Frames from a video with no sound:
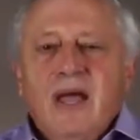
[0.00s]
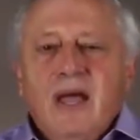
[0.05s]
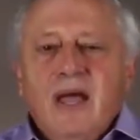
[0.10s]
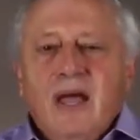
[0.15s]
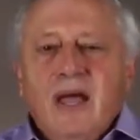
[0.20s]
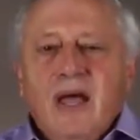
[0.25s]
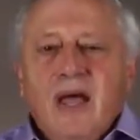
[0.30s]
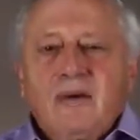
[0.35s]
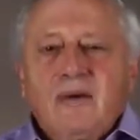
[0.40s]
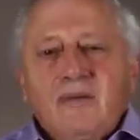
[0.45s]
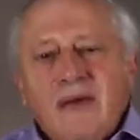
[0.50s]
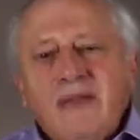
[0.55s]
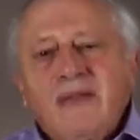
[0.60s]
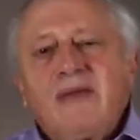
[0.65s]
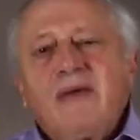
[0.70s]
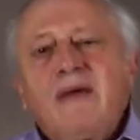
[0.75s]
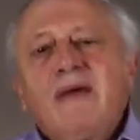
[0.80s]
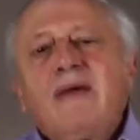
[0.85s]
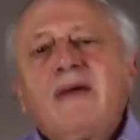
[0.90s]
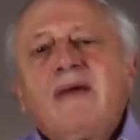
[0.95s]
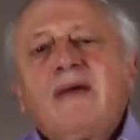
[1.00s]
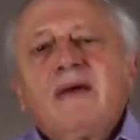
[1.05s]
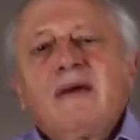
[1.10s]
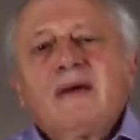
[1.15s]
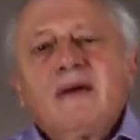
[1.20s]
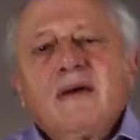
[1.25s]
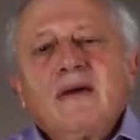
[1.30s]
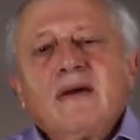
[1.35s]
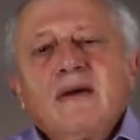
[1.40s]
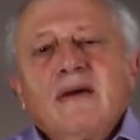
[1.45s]
And when the
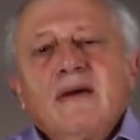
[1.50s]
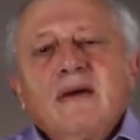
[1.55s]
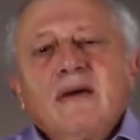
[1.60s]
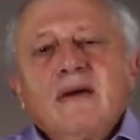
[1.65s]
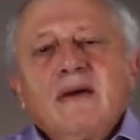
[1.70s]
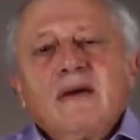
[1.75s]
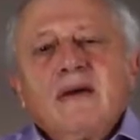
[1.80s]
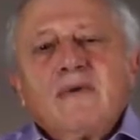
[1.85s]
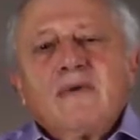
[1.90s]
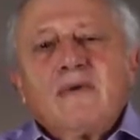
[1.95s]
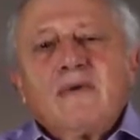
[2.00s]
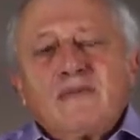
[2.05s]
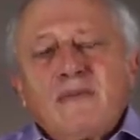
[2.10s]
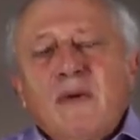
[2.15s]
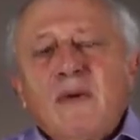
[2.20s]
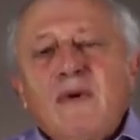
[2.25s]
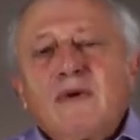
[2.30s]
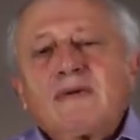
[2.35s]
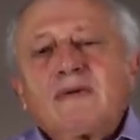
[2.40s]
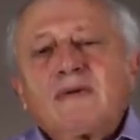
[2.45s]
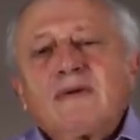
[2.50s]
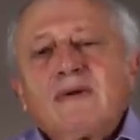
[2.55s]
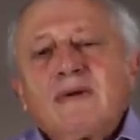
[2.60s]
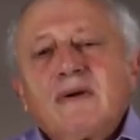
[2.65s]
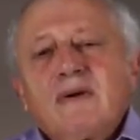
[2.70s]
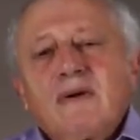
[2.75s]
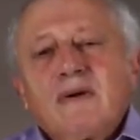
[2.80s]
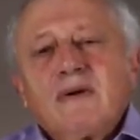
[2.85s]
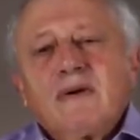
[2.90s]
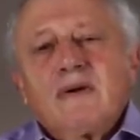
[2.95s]
report
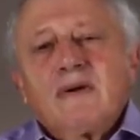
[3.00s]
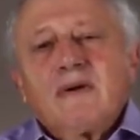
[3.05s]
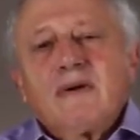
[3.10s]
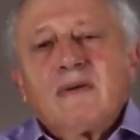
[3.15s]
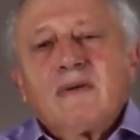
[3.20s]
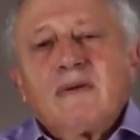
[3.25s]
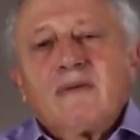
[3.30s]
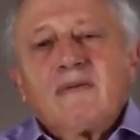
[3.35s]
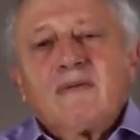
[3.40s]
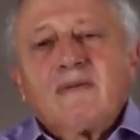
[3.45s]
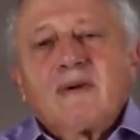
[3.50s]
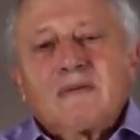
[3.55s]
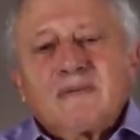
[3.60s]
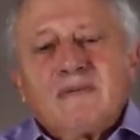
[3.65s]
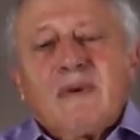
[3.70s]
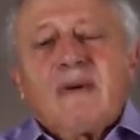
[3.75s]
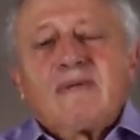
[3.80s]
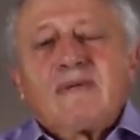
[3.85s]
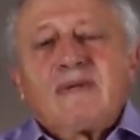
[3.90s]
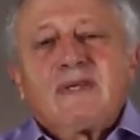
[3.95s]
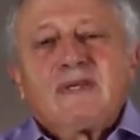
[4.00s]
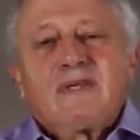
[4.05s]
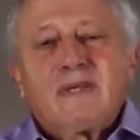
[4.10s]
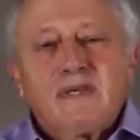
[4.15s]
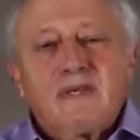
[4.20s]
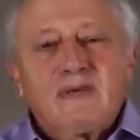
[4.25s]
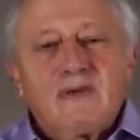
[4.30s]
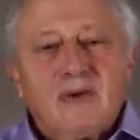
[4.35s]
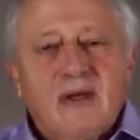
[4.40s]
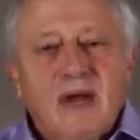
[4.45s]
was published
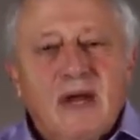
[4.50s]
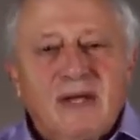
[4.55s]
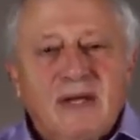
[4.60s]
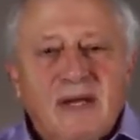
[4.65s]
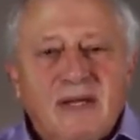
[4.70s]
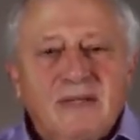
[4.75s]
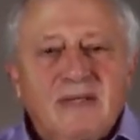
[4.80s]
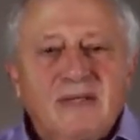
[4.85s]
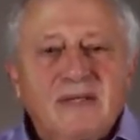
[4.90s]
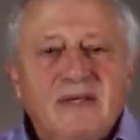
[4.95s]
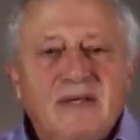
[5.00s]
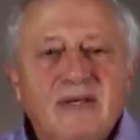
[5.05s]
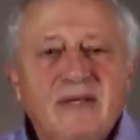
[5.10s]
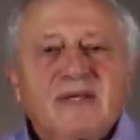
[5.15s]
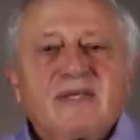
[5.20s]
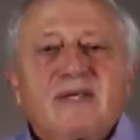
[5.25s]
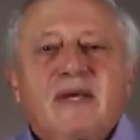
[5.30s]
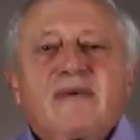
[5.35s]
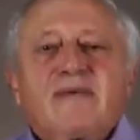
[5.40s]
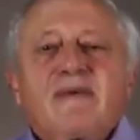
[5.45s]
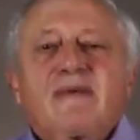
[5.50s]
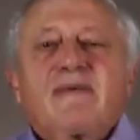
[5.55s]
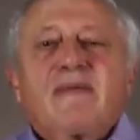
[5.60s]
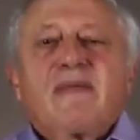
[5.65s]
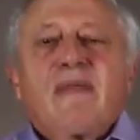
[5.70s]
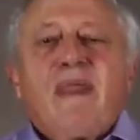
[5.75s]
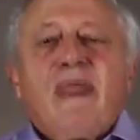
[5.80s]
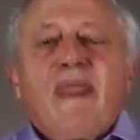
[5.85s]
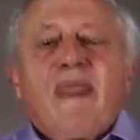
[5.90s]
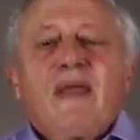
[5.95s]
in July 1937,
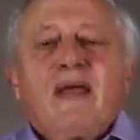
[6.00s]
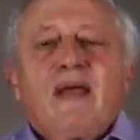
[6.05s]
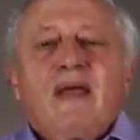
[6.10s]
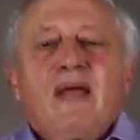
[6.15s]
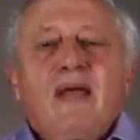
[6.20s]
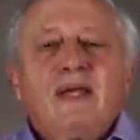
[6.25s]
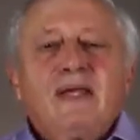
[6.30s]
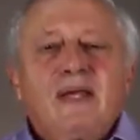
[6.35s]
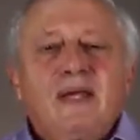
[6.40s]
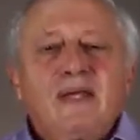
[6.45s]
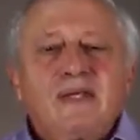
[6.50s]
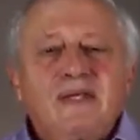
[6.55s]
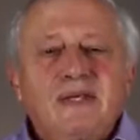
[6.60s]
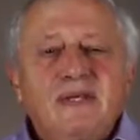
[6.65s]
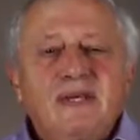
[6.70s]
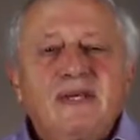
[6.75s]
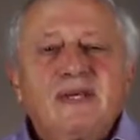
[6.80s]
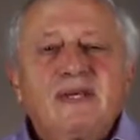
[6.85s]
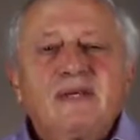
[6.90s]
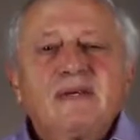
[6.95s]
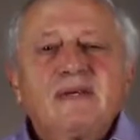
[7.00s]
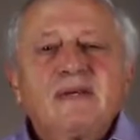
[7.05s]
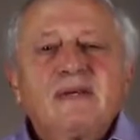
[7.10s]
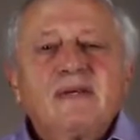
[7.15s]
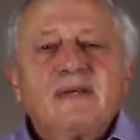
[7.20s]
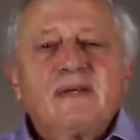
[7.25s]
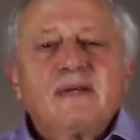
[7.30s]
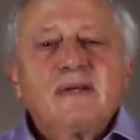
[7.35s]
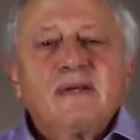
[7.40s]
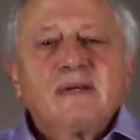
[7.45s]
it indeed
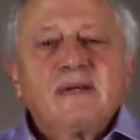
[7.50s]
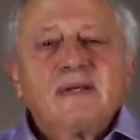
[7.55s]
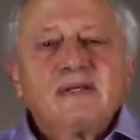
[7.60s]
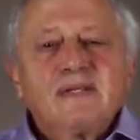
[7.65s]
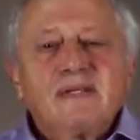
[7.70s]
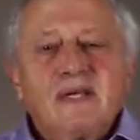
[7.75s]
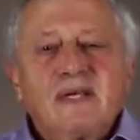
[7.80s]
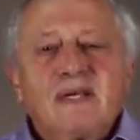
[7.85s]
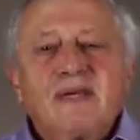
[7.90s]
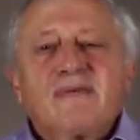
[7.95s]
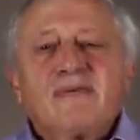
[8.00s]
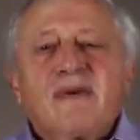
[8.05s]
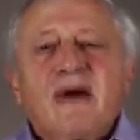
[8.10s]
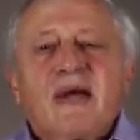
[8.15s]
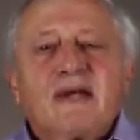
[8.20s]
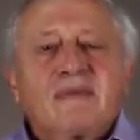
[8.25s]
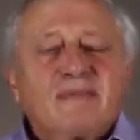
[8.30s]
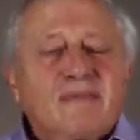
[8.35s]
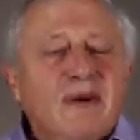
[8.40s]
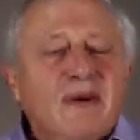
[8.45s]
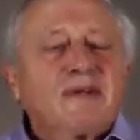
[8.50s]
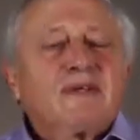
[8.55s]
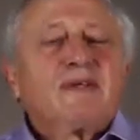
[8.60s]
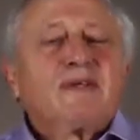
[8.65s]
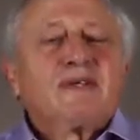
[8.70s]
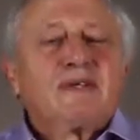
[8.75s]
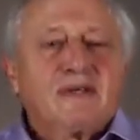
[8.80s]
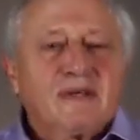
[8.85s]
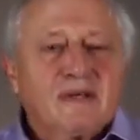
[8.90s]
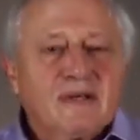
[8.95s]
signified
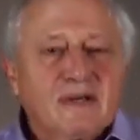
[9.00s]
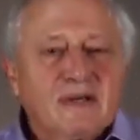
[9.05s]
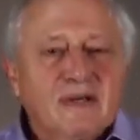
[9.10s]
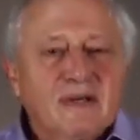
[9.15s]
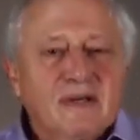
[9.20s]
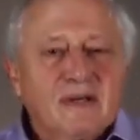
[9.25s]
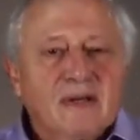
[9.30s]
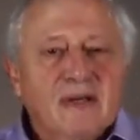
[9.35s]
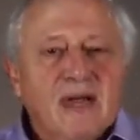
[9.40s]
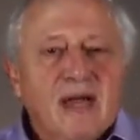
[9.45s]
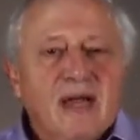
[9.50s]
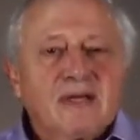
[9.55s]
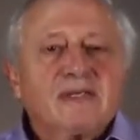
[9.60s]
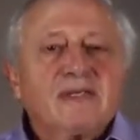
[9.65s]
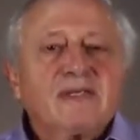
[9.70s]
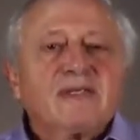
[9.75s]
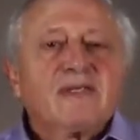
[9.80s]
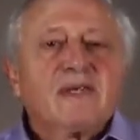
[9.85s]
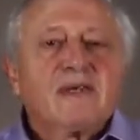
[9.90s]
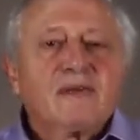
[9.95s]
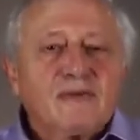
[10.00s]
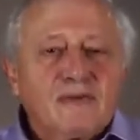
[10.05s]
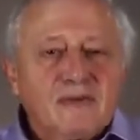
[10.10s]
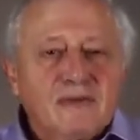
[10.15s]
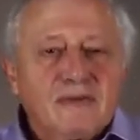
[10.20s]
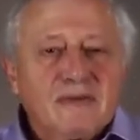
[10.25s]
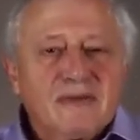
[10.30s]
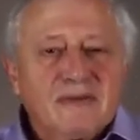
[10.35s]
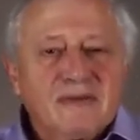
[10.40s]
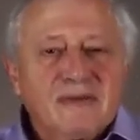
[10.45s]
partition as the
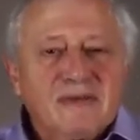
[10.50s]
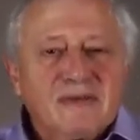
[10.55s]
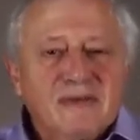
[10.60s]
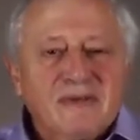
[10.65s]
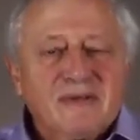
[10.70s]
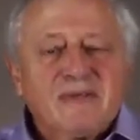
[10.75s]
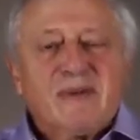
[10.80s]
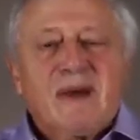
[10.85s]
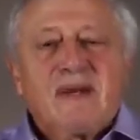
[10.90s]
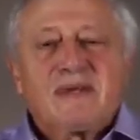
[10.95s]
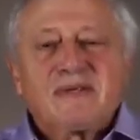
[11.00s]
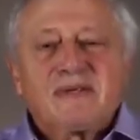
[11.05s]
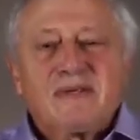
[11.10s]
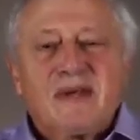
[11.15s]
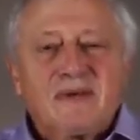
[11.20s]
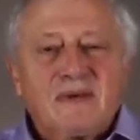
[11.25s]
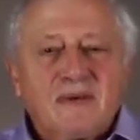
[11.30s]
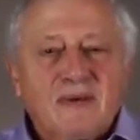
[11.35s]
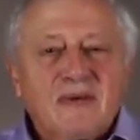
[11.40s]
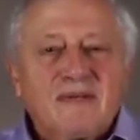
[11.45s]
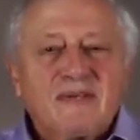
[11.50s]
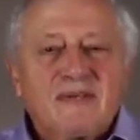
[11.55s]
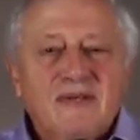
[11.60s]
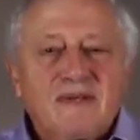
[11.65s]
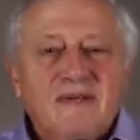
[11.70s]
solution to the Palestine question.